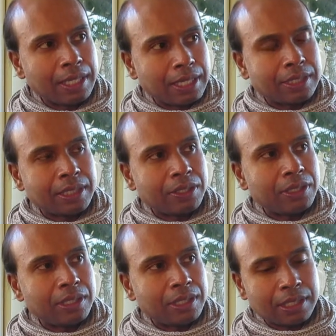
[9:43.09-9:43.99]

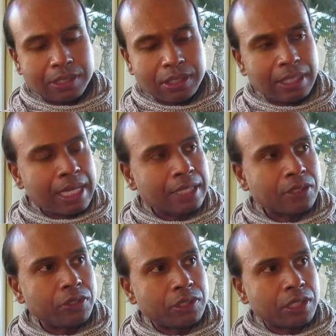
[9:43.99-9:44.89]
until it's, it has
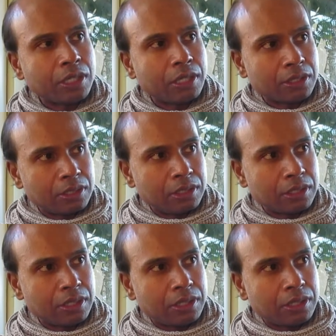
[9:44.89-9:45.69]
no charge